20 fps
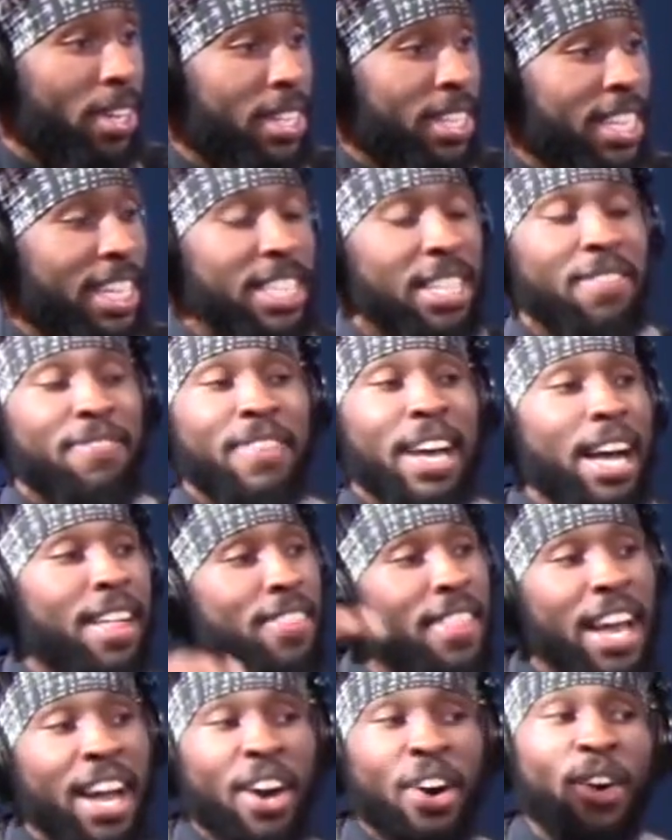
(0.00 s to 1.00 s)
because I'm not
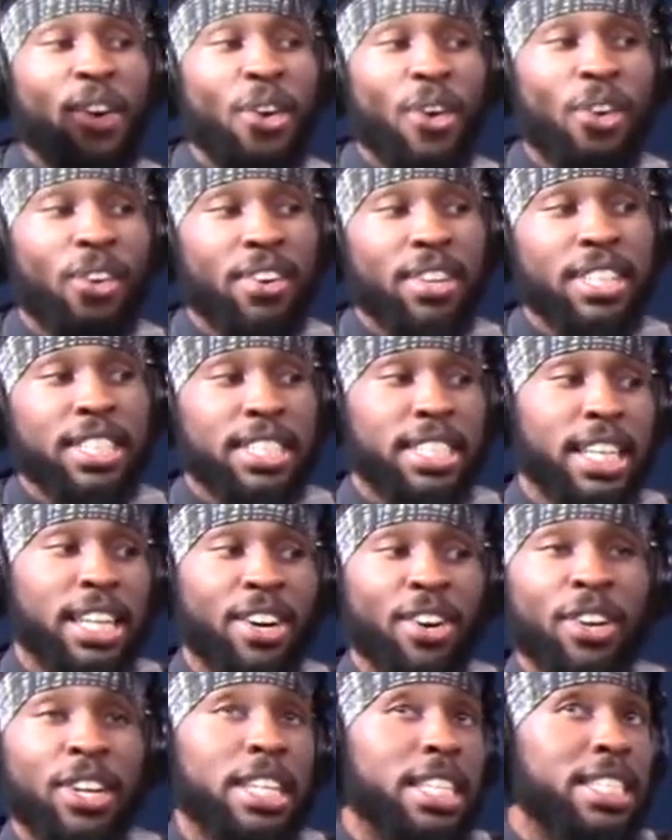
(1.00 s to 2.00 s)
that old to say,
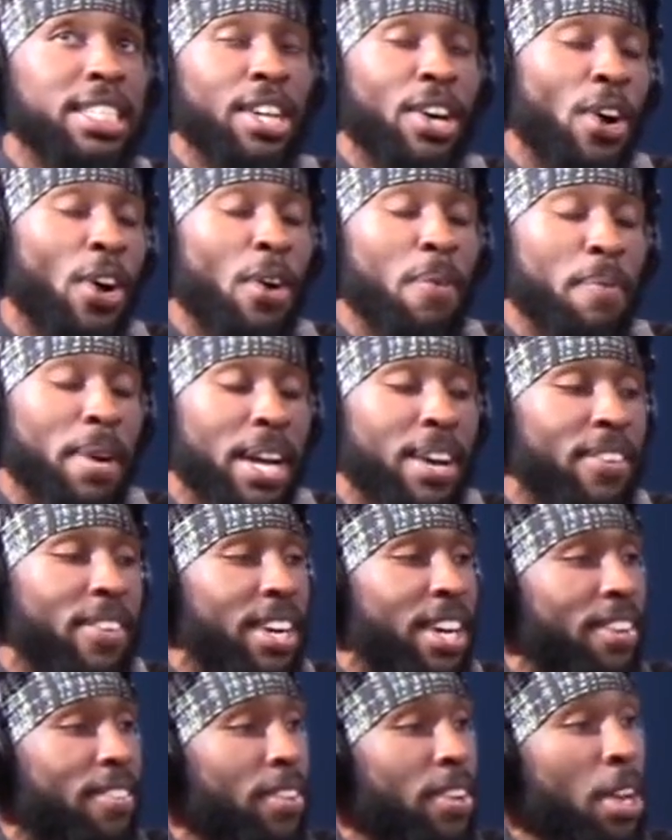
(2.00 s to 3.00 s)
oh, he's an old man,
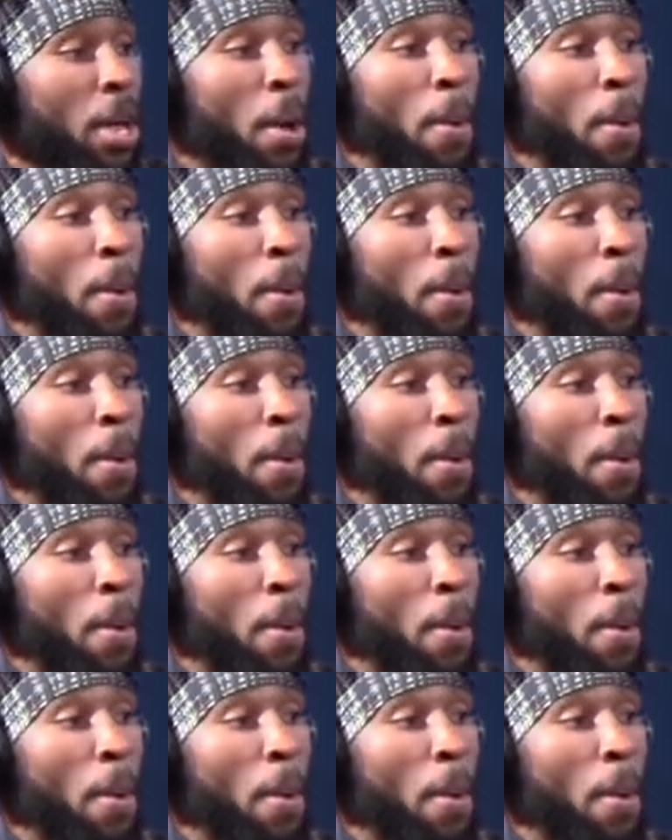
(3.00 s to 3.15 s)
whatever.